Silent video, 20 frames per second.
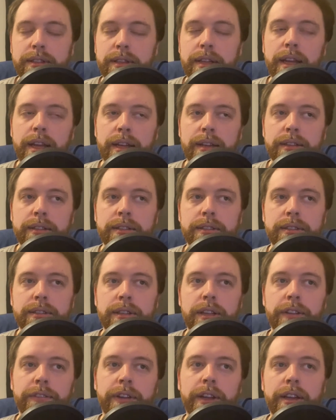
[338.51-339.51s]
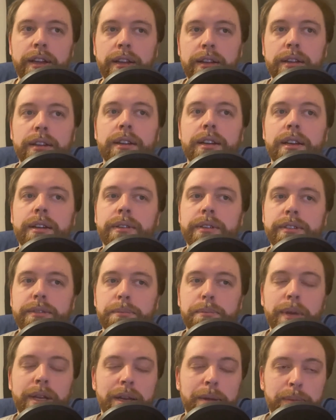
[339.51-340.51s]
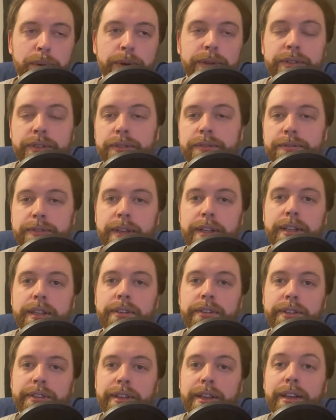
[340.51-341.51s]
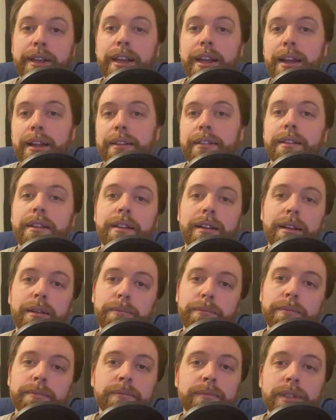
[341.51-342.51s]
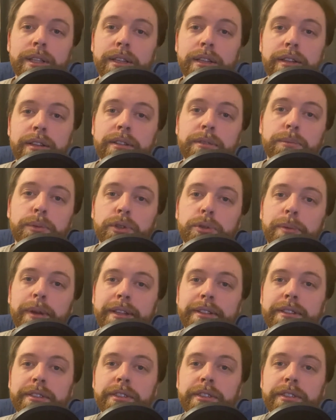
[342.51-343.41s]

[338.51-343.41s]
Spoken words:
And if I can cut out as many points of failure as I can, then it's much better.